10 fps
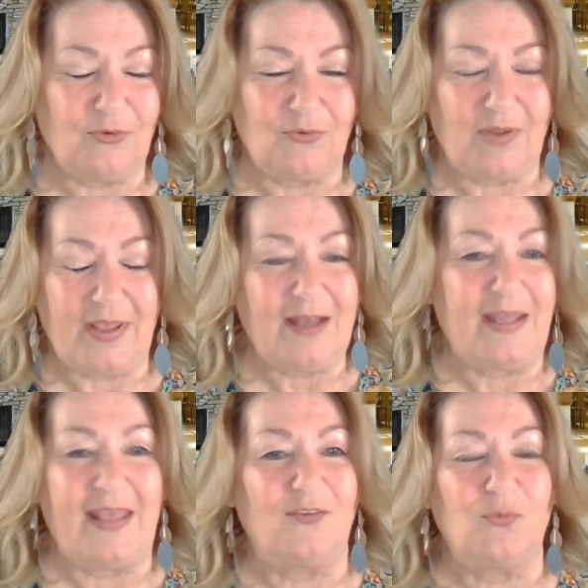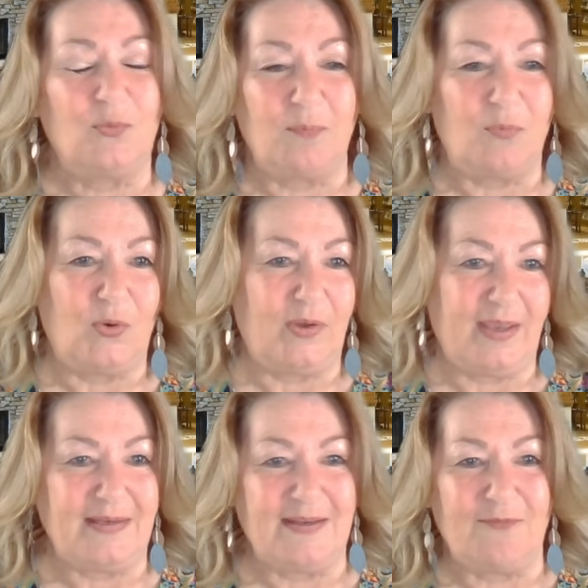held hands with a boy.
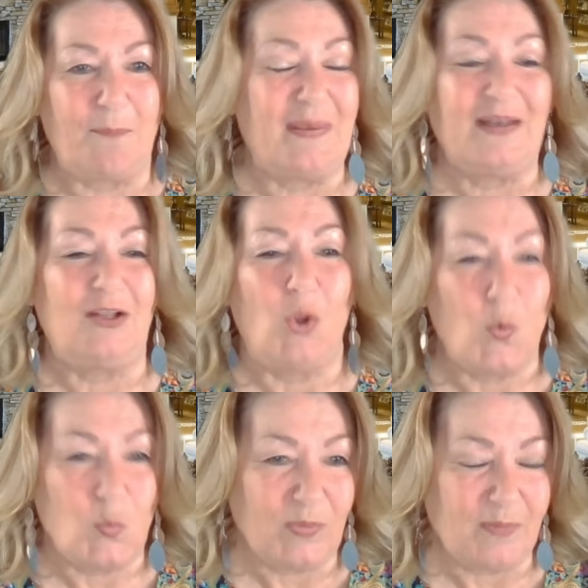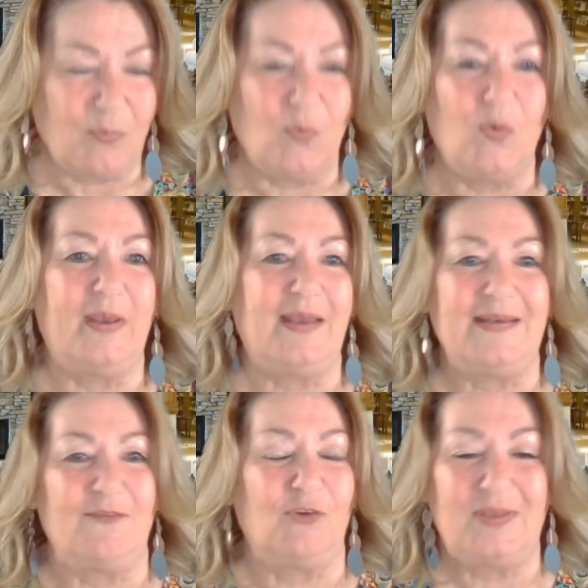I'd never been alone with a boy.
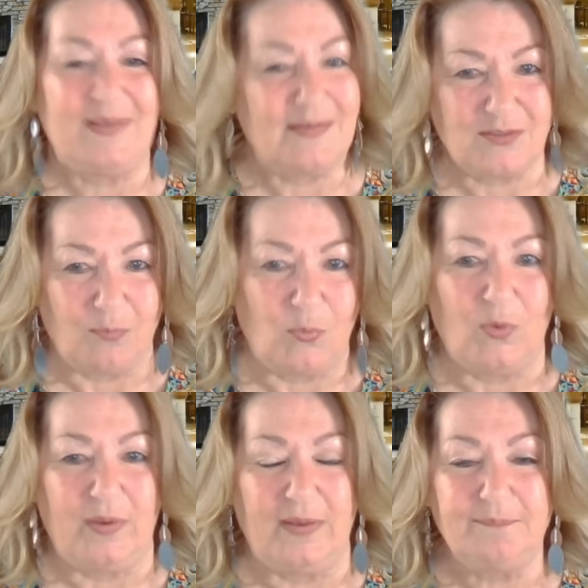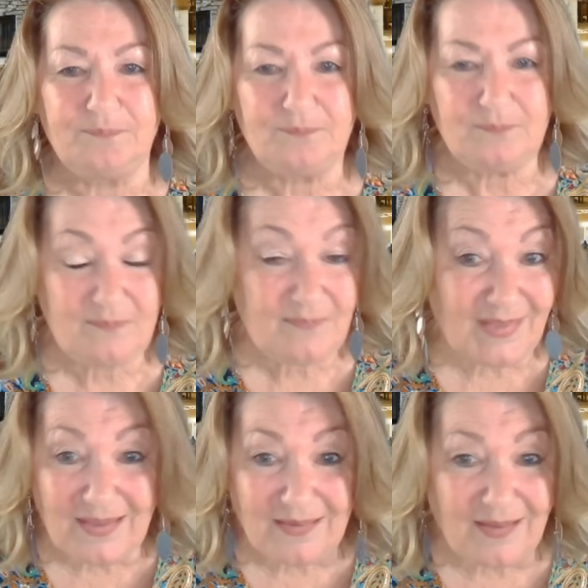I'd never kissed a boy.
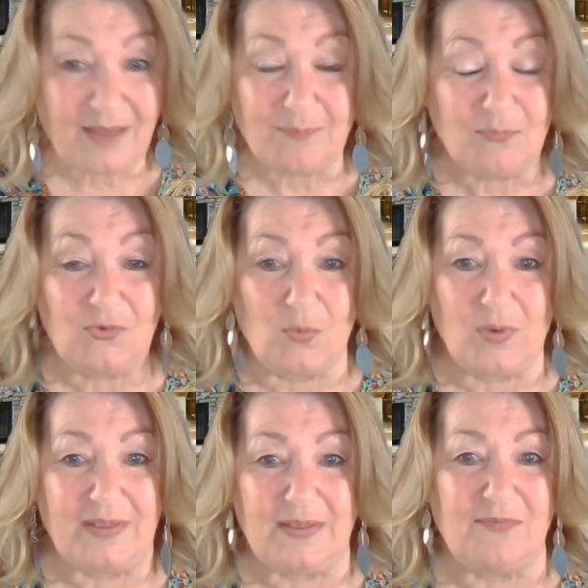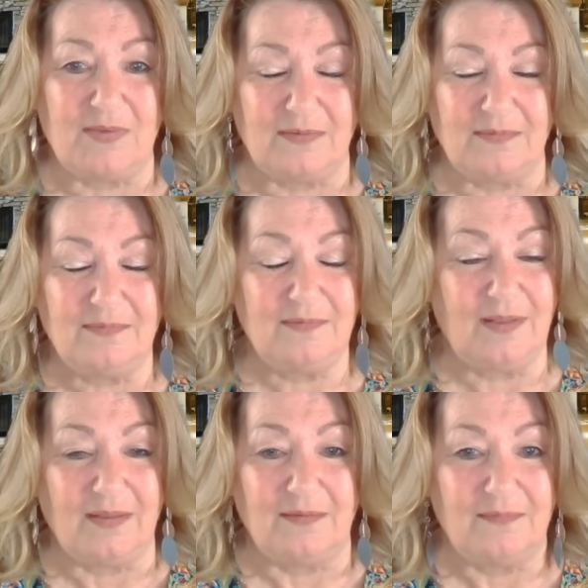And I'm so naive
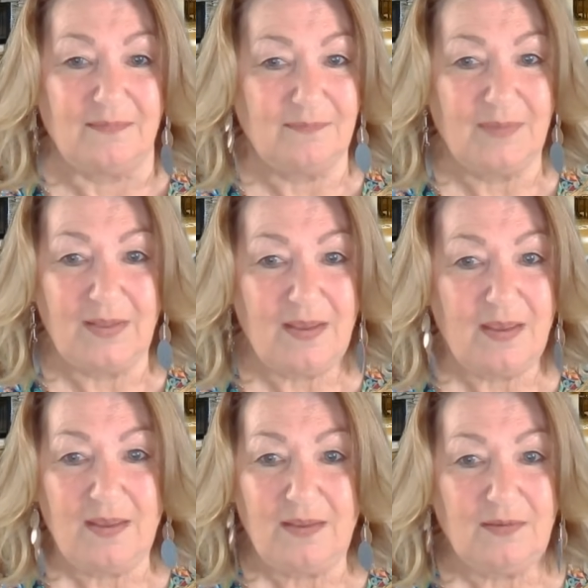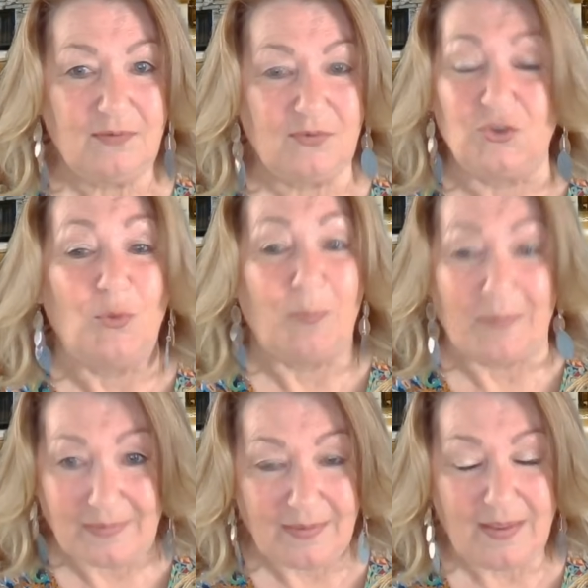and
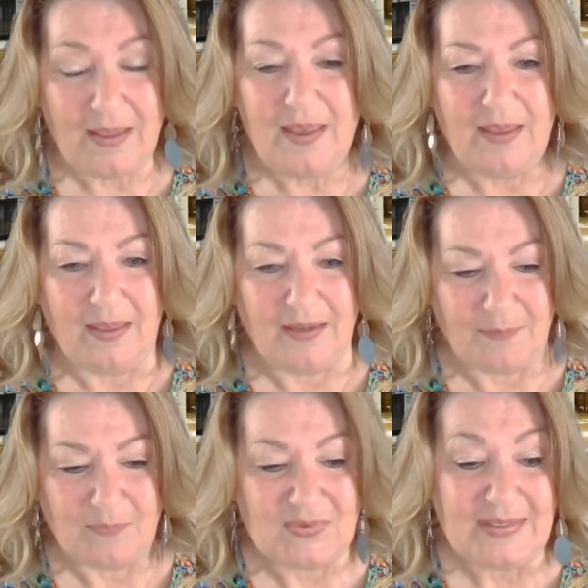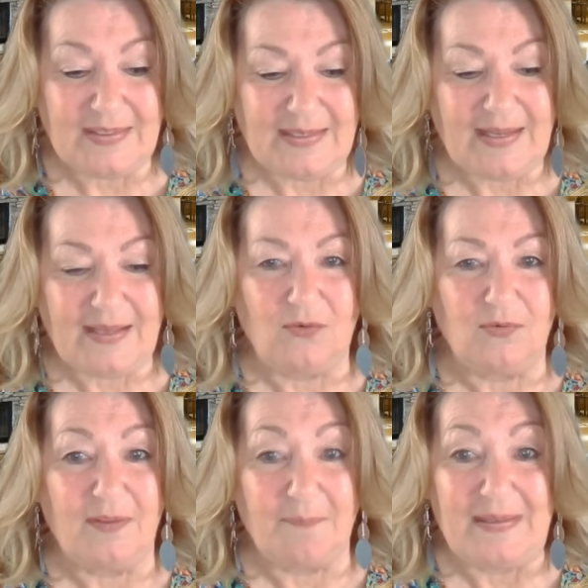stupid. And I'm sneaking
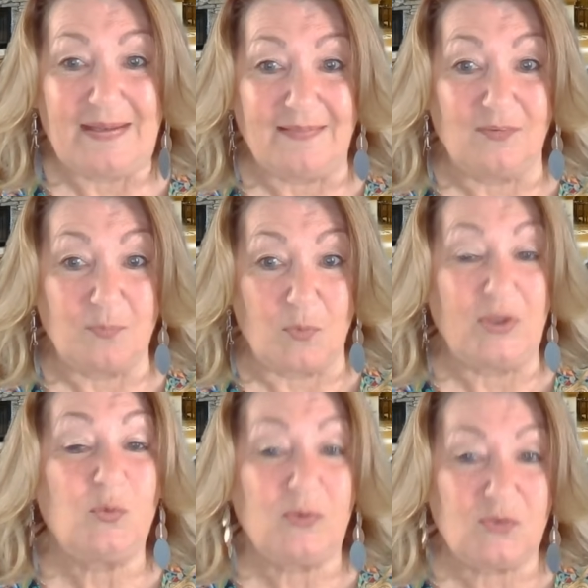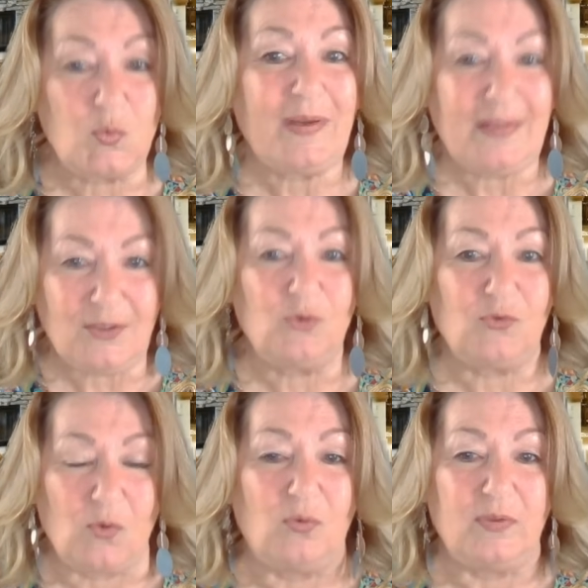out and meeting this boy who was 20
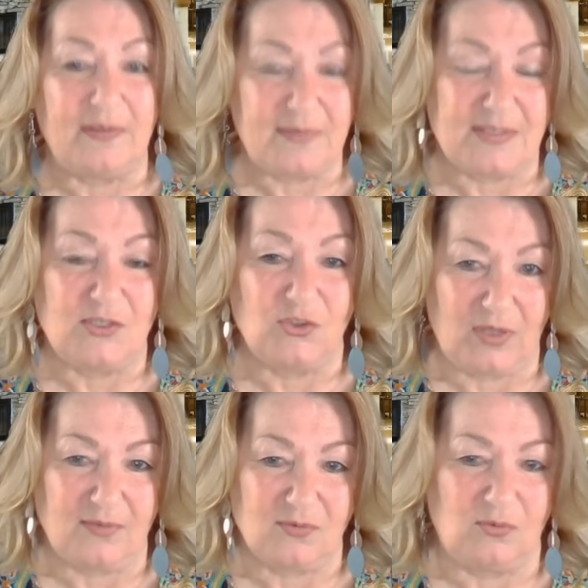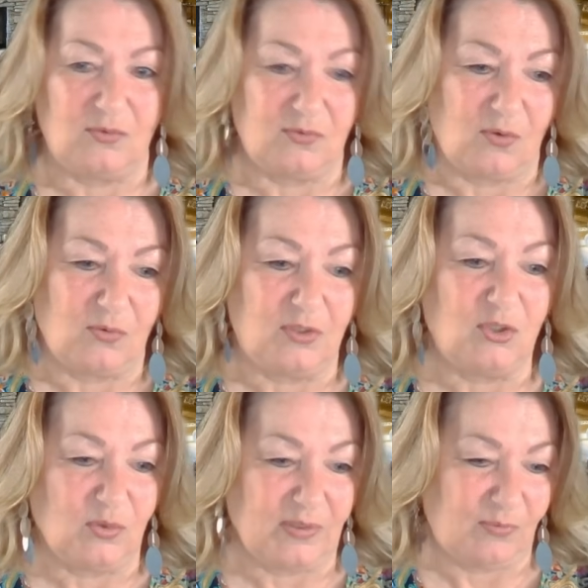years old and a senior in high school. So you
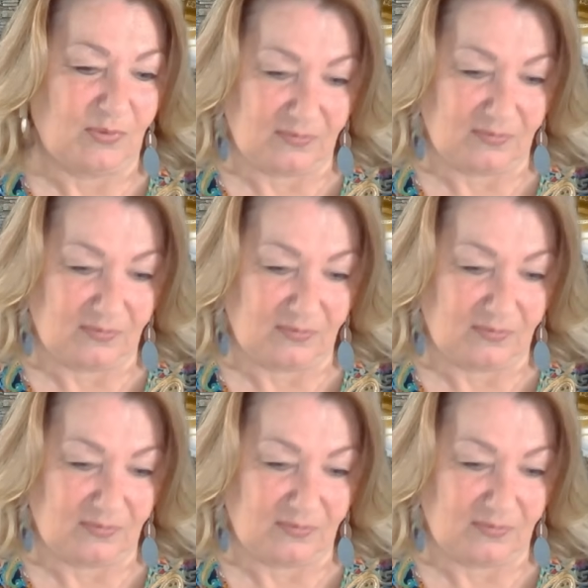knew he was